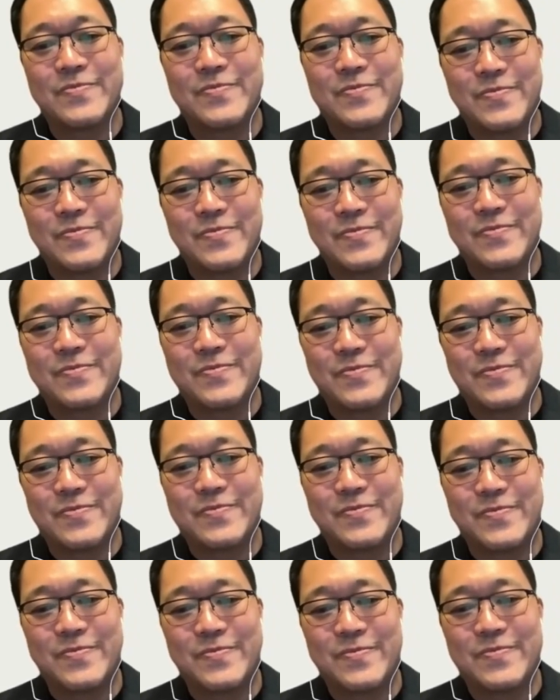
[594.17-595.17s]

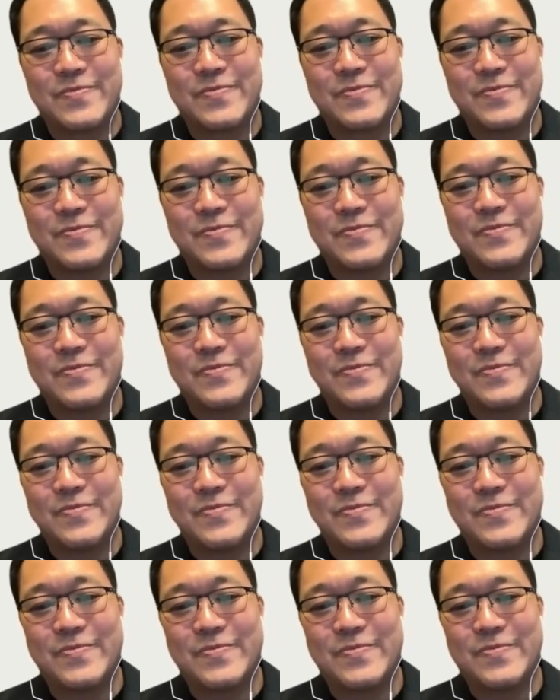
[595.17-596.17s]

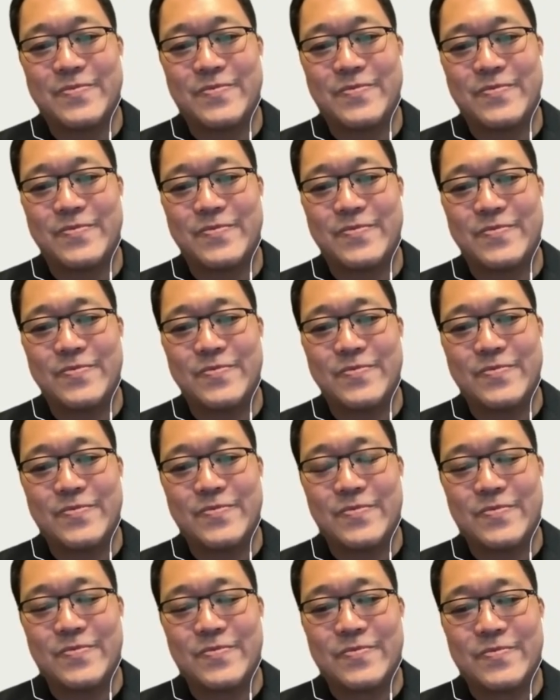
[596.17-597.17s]

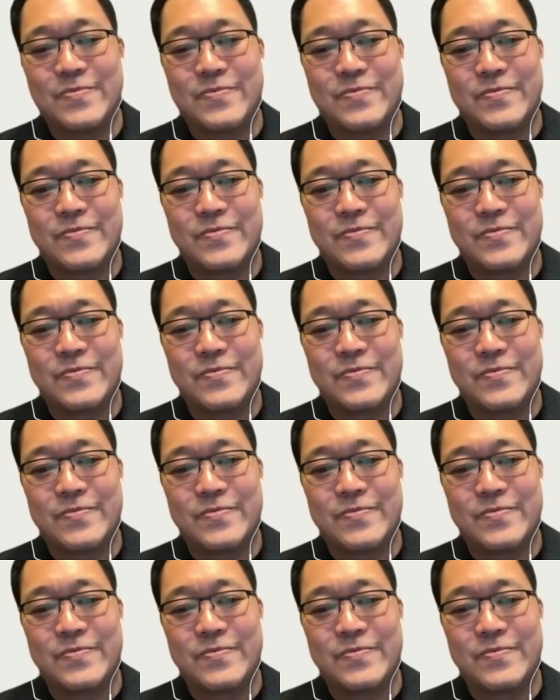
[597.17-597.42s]
This person isn't speaking.